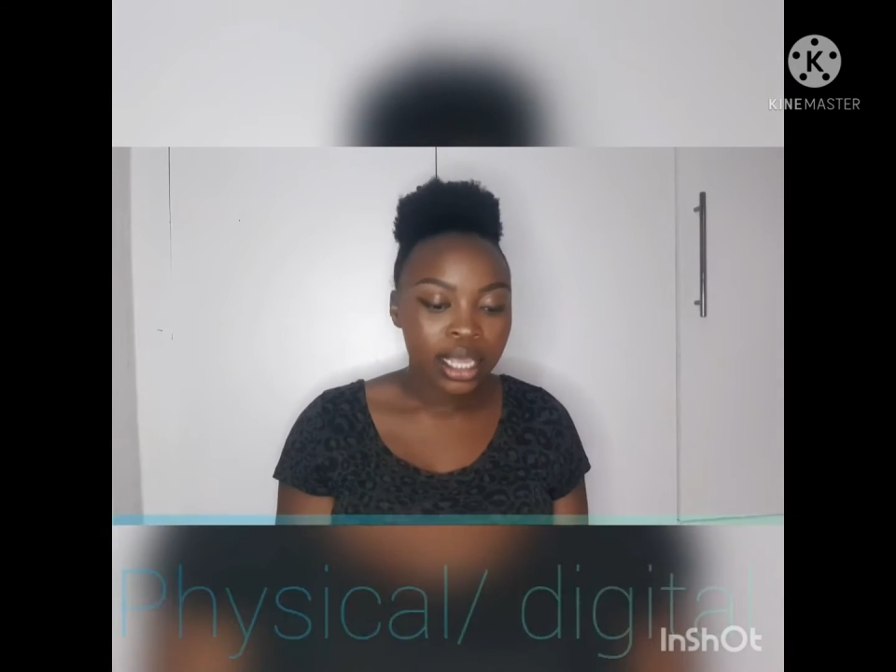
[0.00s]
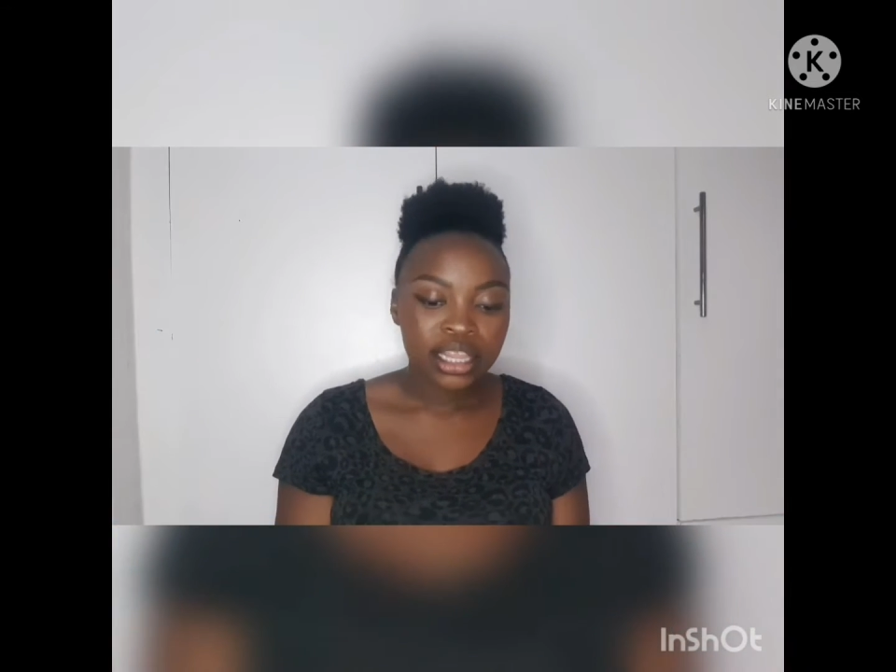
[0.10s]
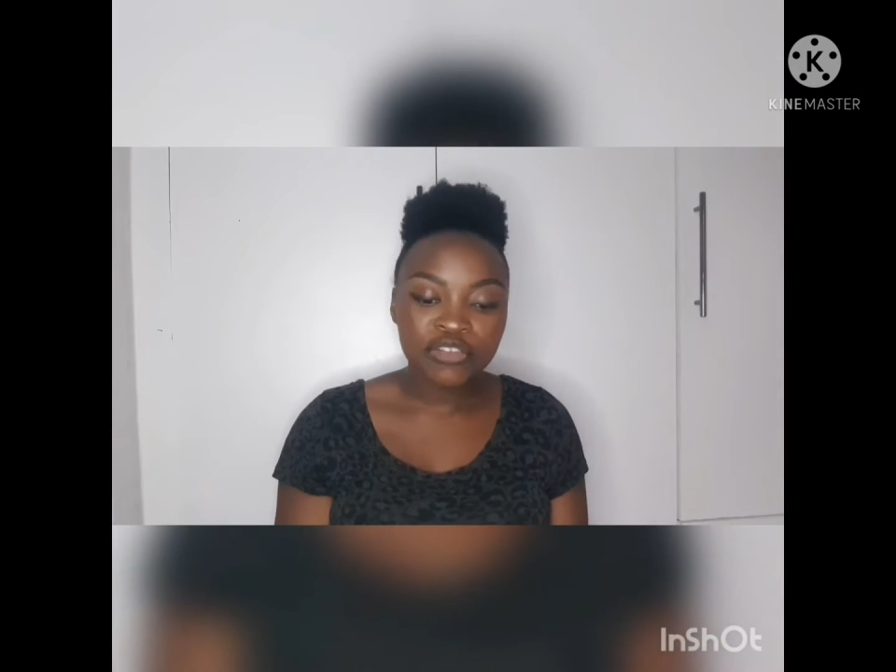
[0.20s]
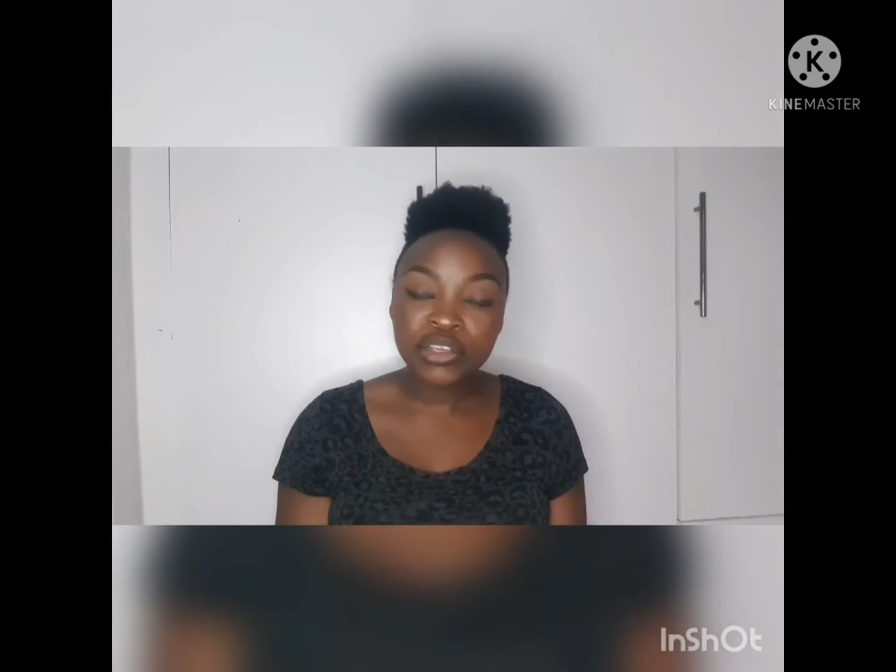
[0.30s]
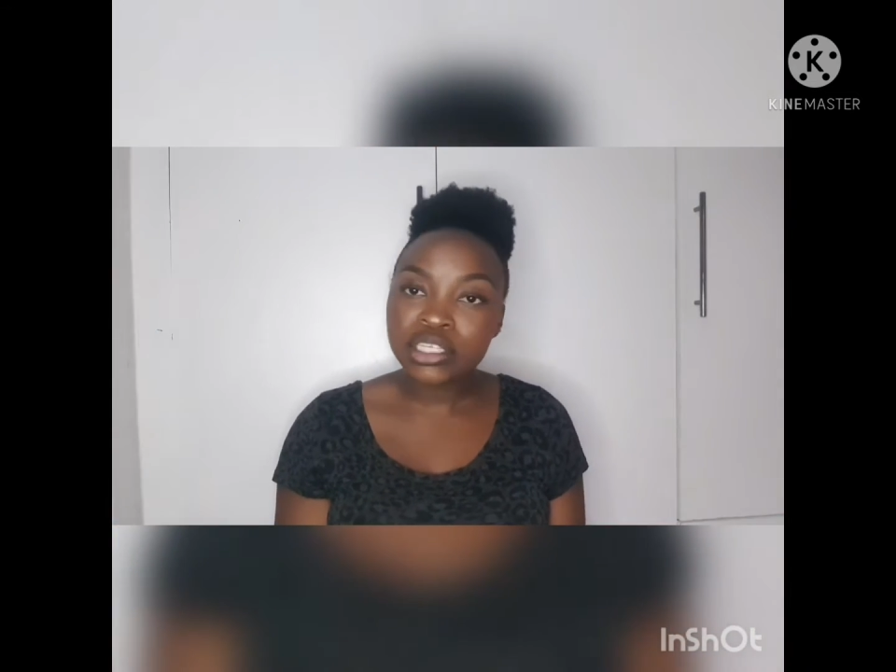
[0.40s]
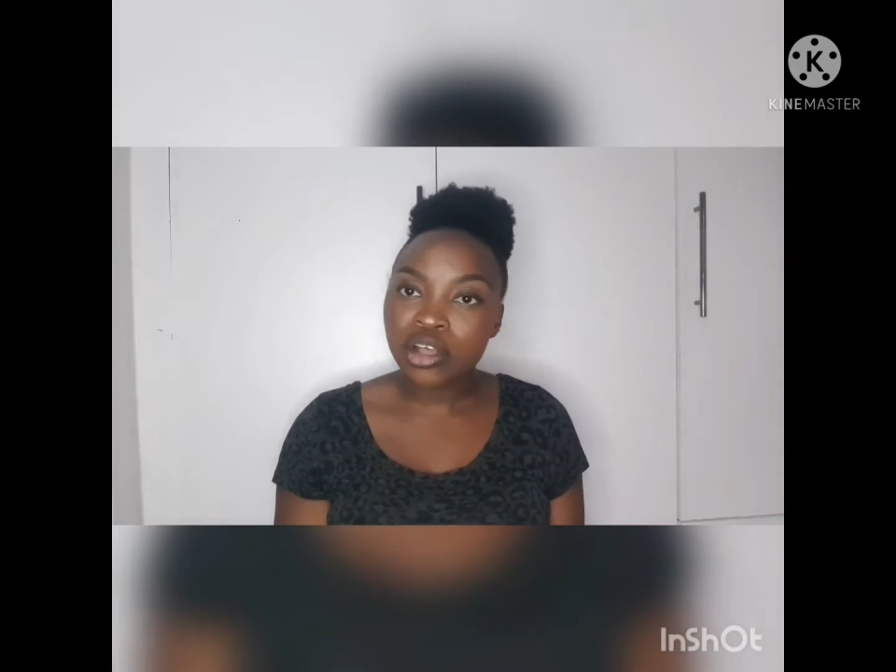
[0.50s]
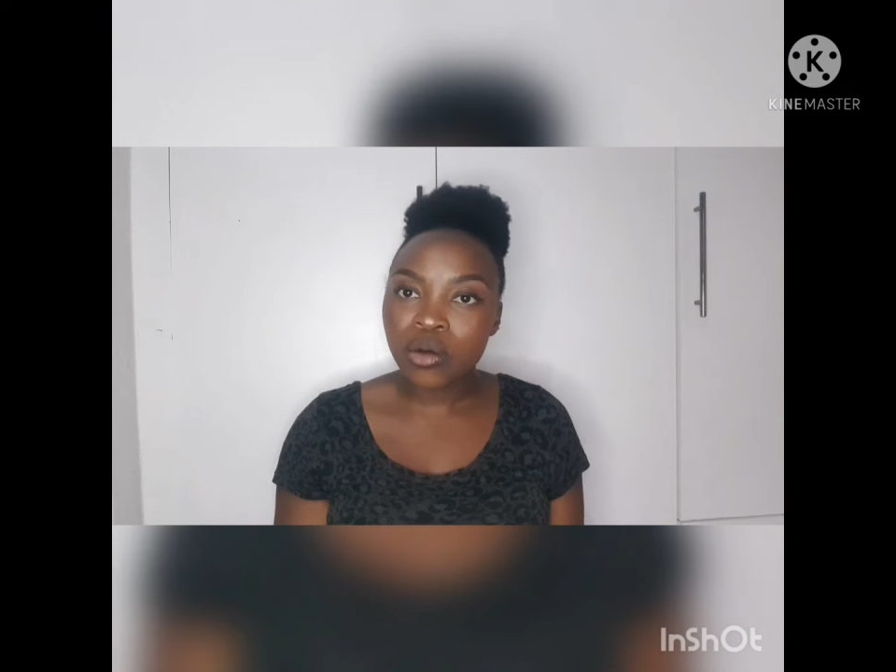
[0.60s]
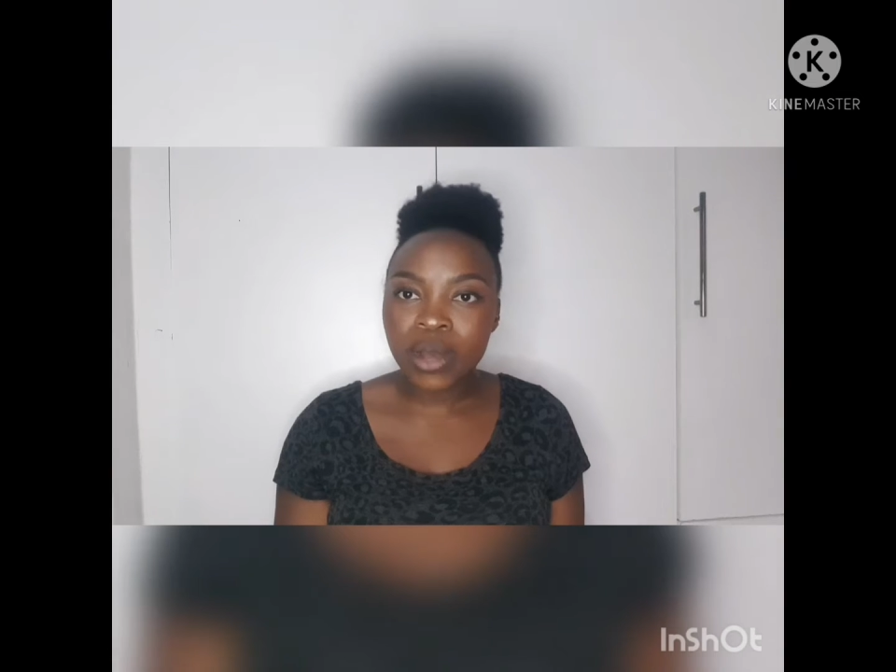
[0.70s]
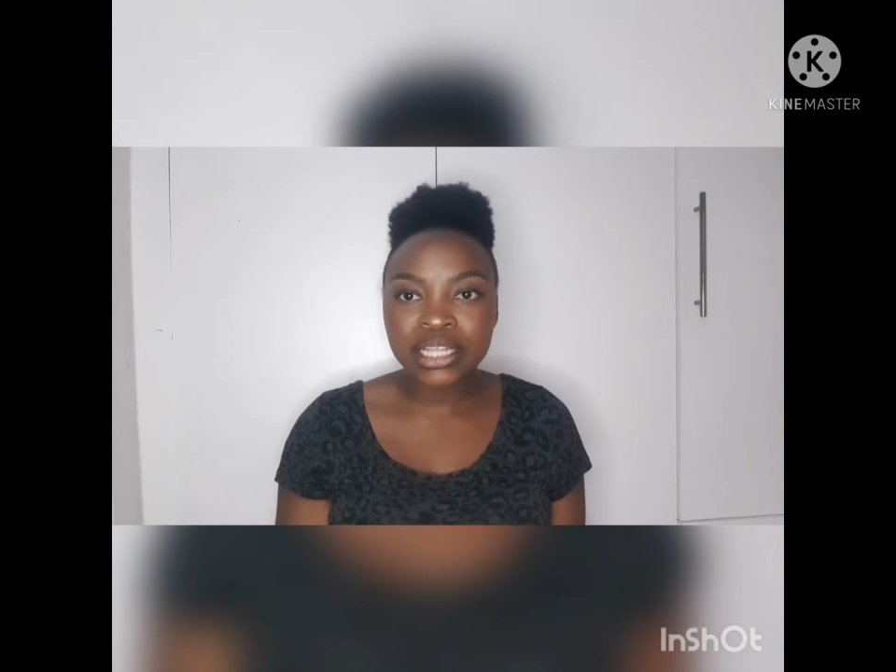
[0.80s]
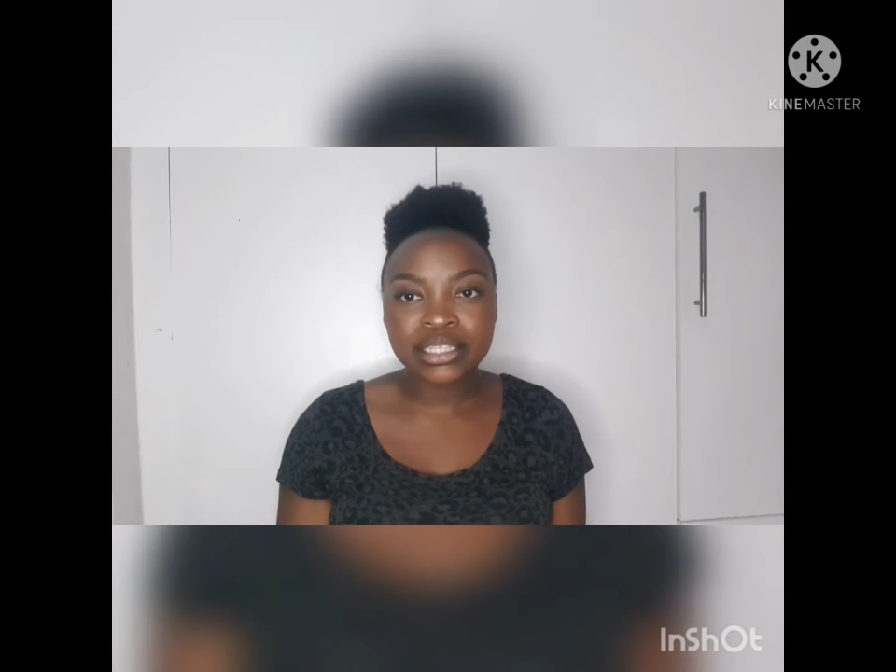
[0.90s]
The physical
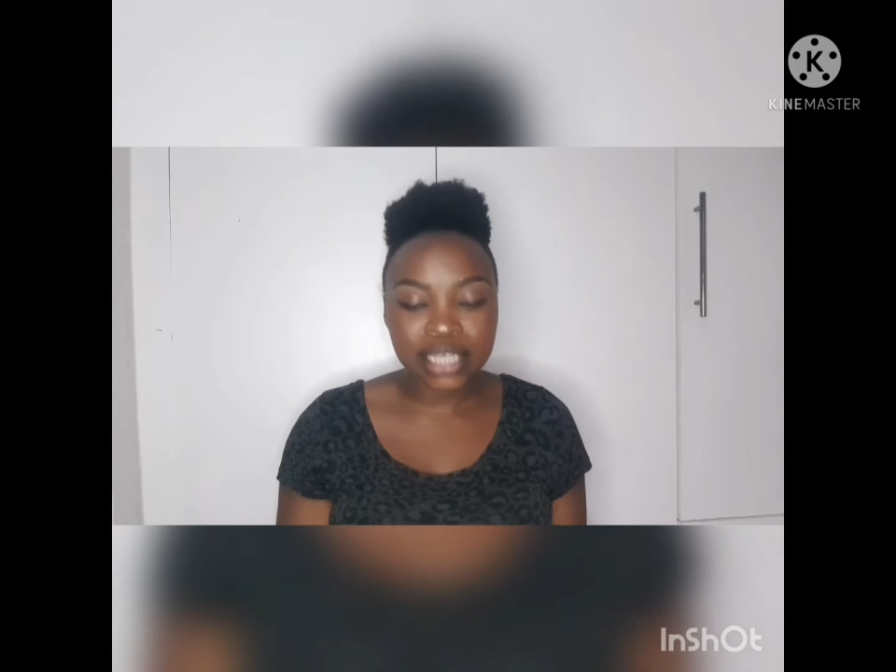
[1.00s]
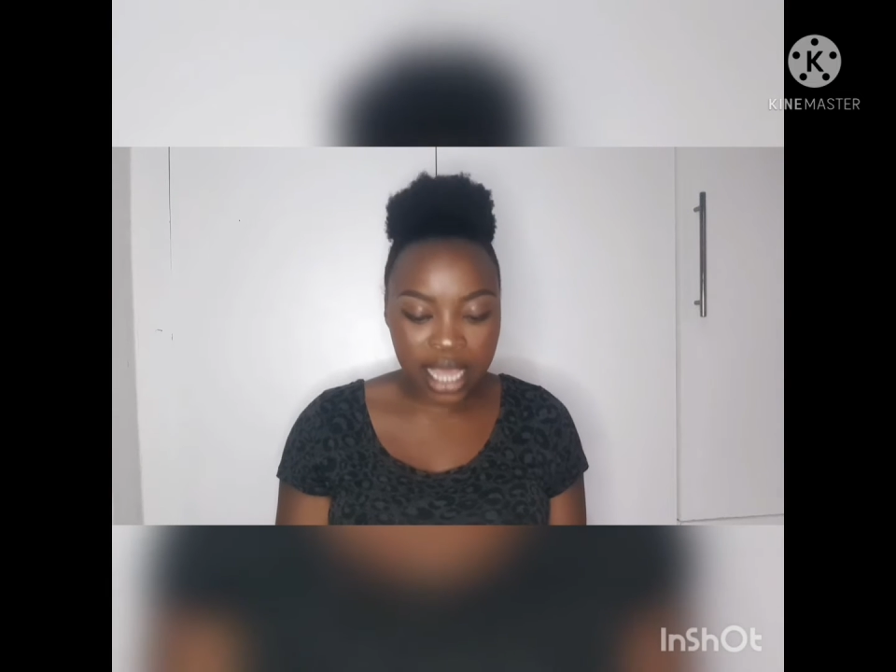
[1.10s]
ones